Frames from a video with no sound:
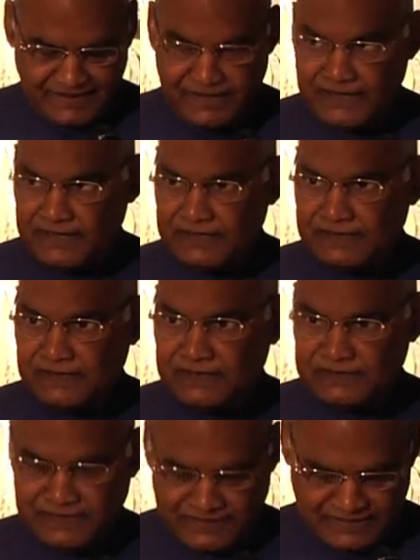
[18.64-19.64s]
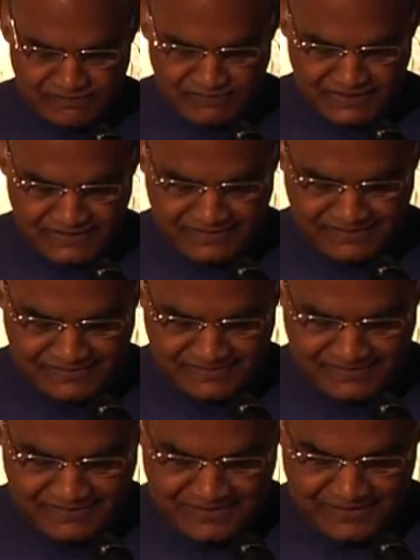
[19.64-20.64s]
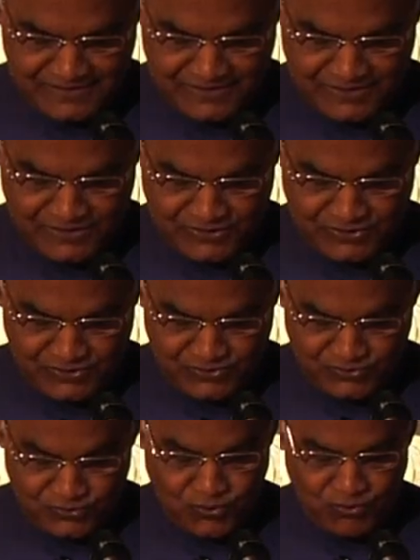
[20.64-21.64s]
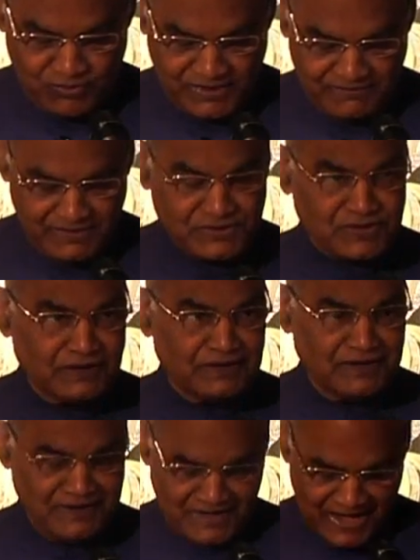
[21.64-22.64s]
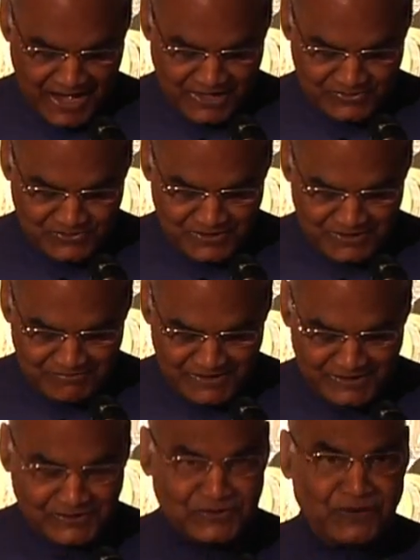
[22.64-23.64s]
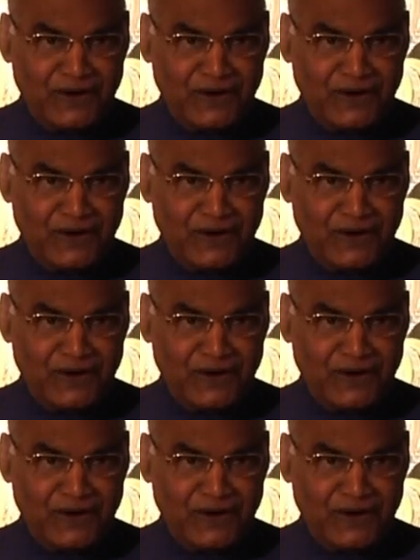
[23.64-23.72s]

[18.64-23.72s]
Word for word: ladies and gentlemen, Dobri Večer and good evening to